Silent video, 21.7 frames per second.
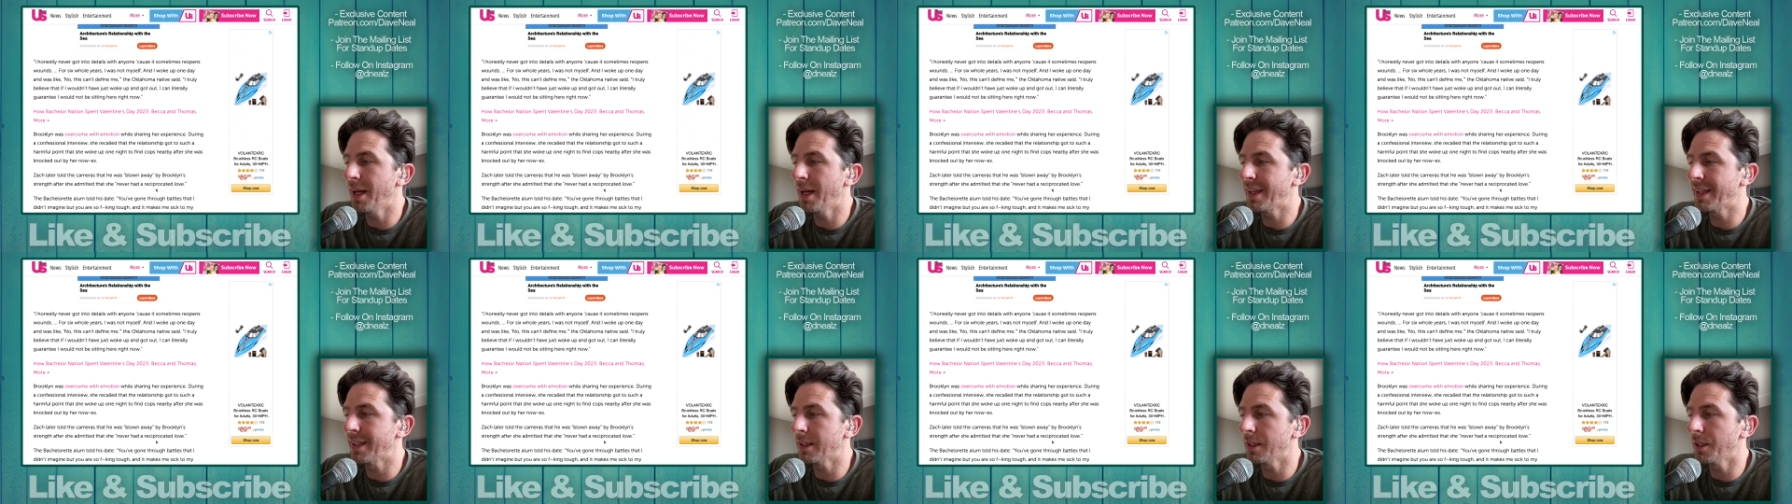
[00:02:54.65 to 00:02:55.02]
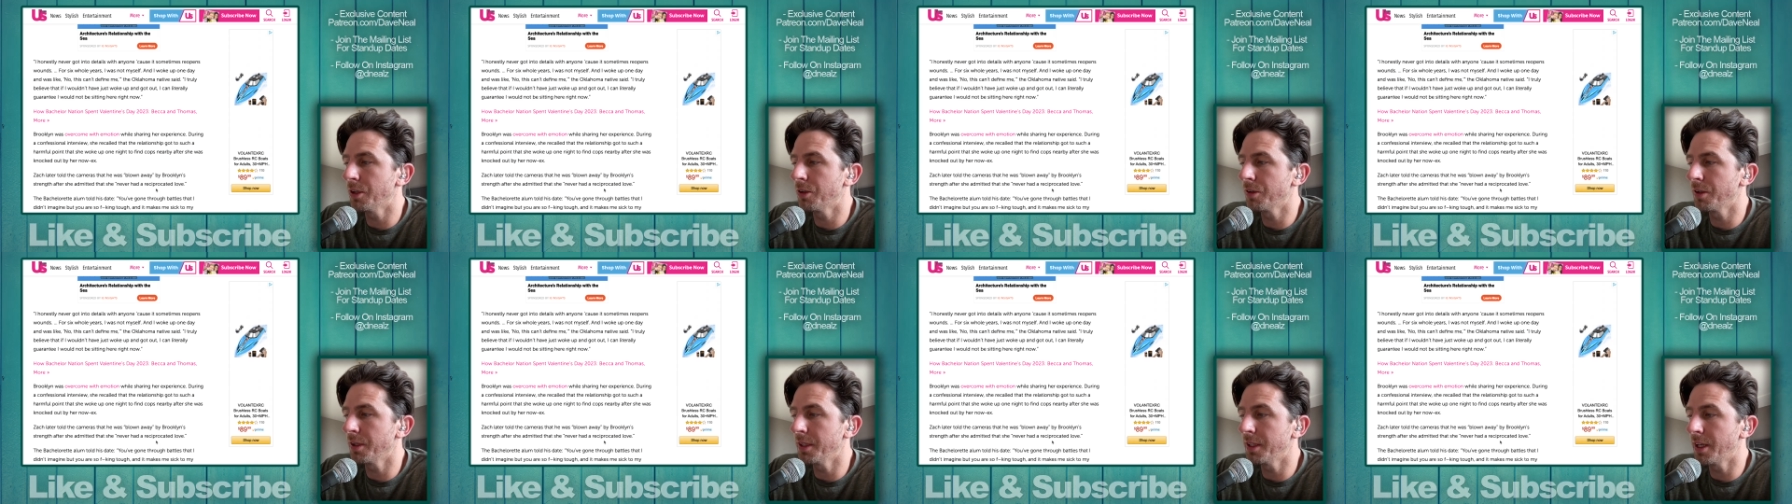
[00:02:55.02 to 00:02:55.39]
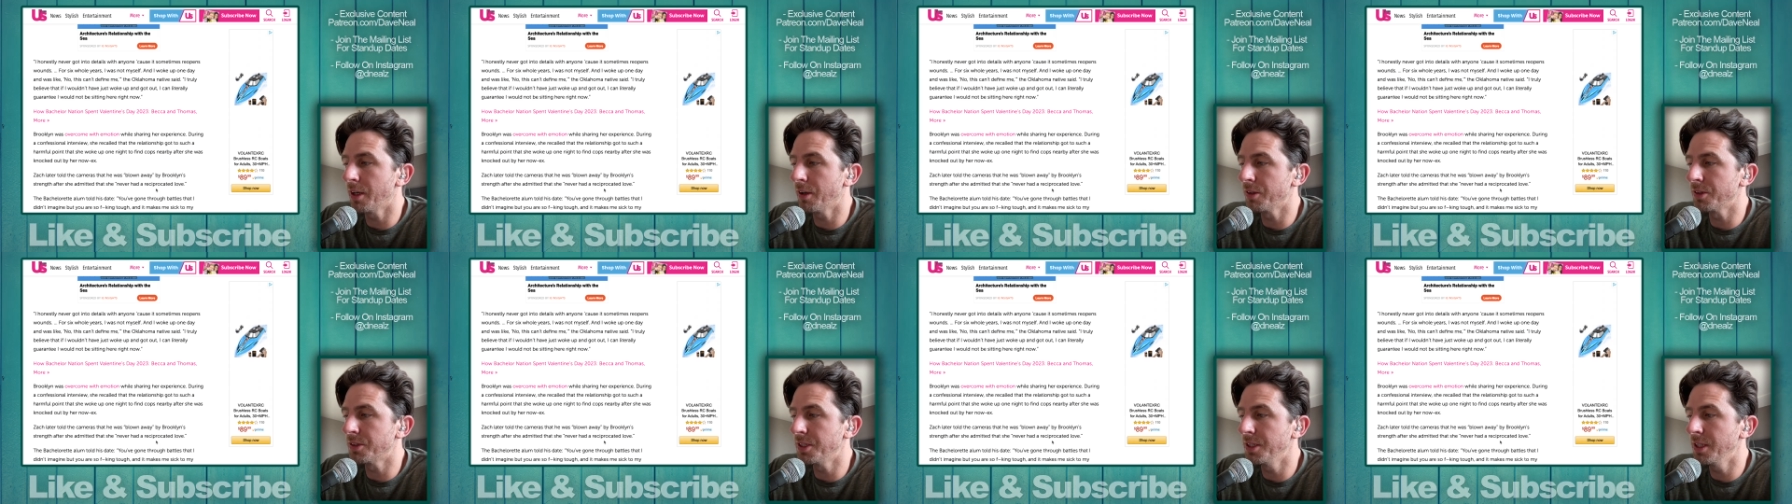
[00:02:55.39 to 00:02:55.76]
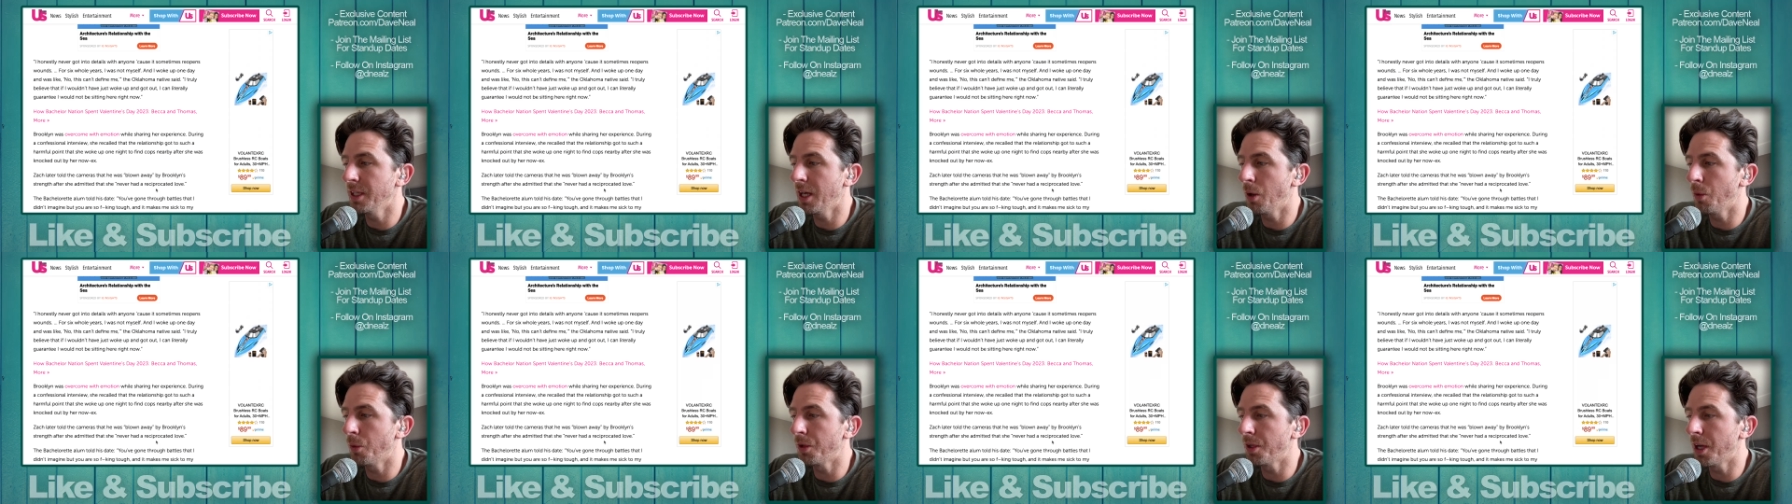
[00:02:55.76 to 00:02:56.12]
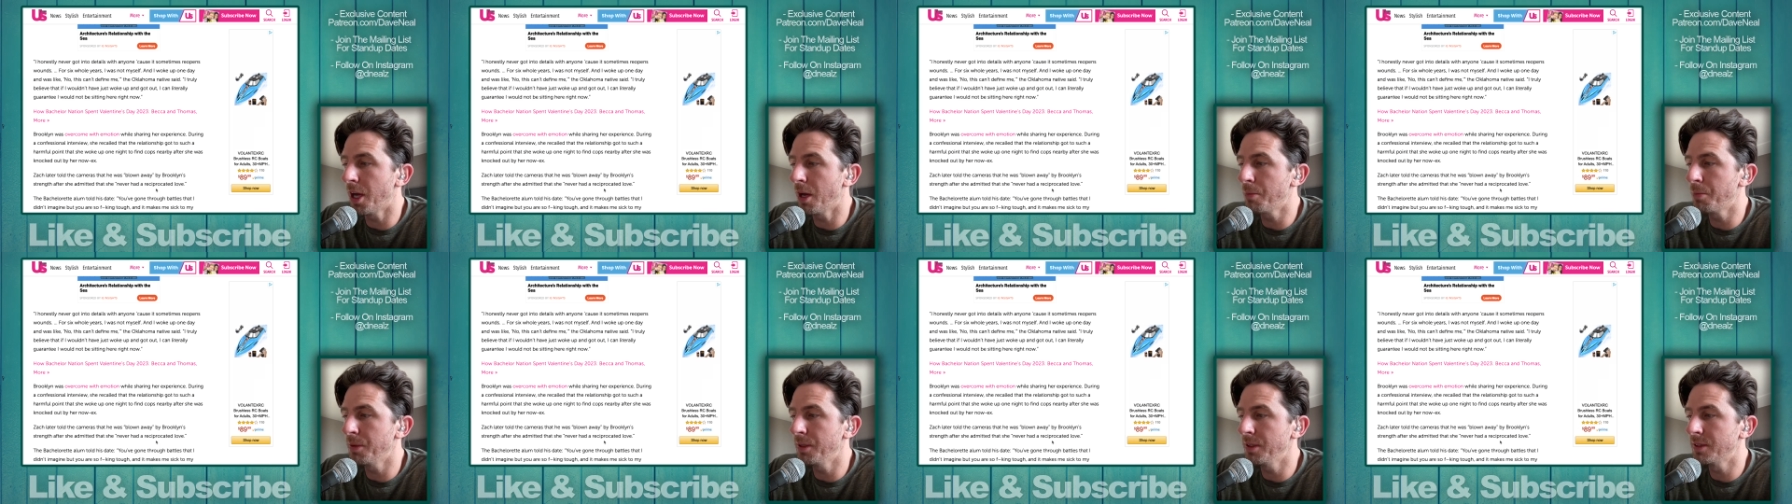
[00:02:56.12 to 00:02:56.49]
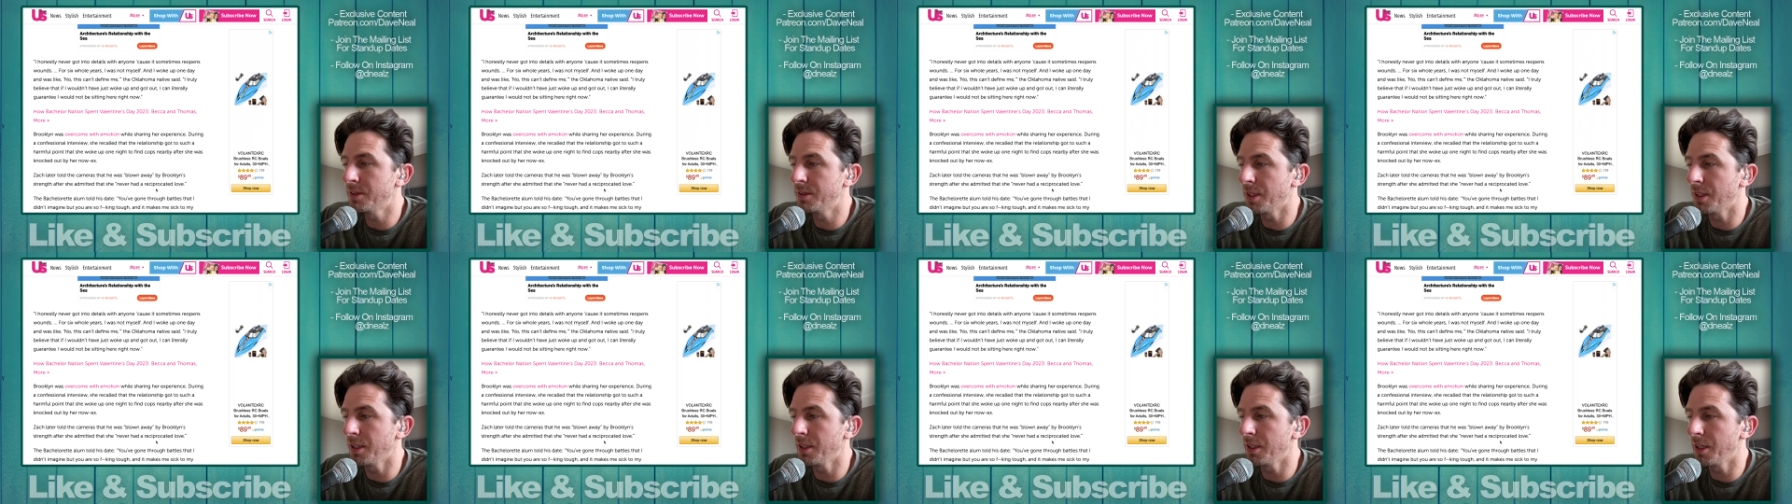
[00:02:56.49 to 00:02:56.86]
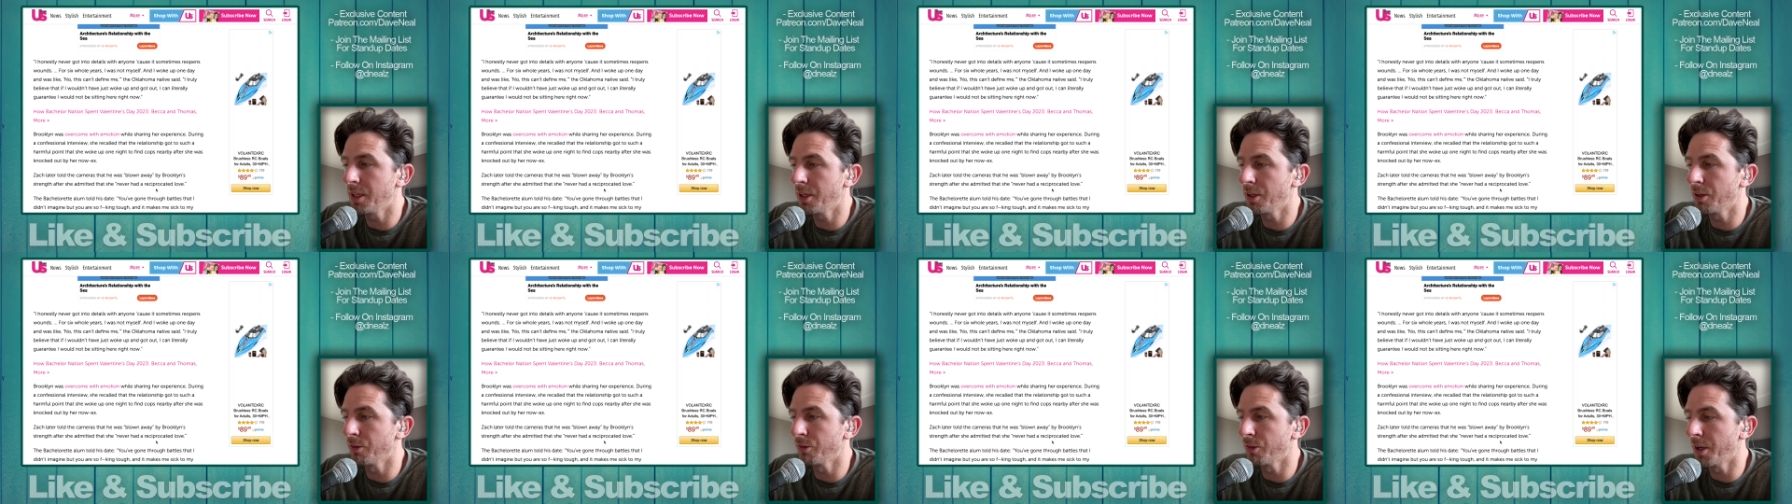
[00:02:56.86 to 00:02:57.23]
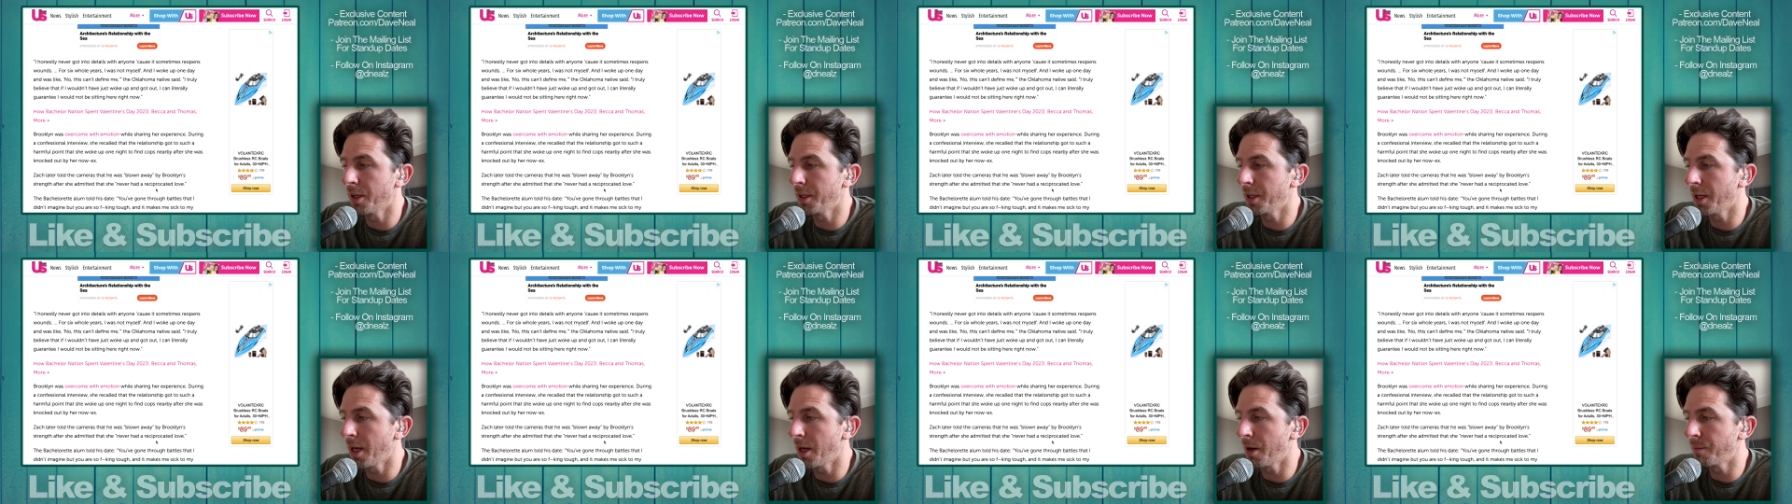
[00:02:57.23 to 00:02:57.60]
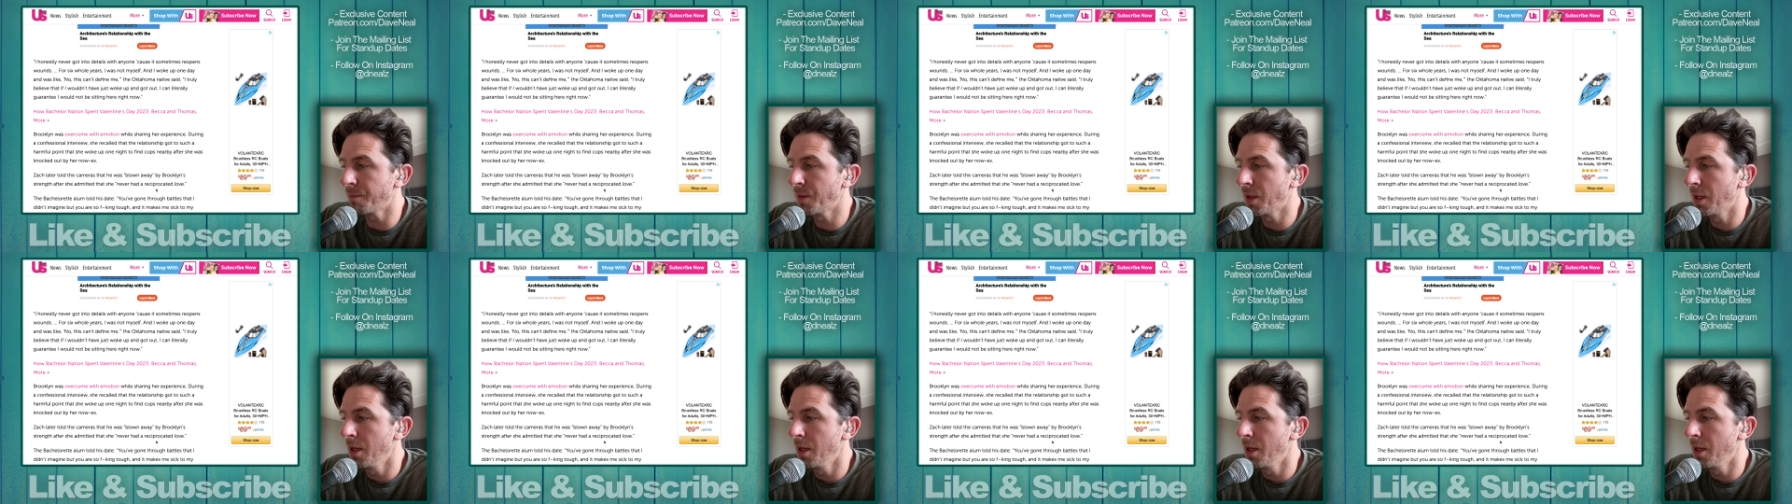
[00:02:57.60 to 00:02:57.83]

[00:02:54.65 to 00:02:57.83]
I can literally guarantee I would not be sitting here right now.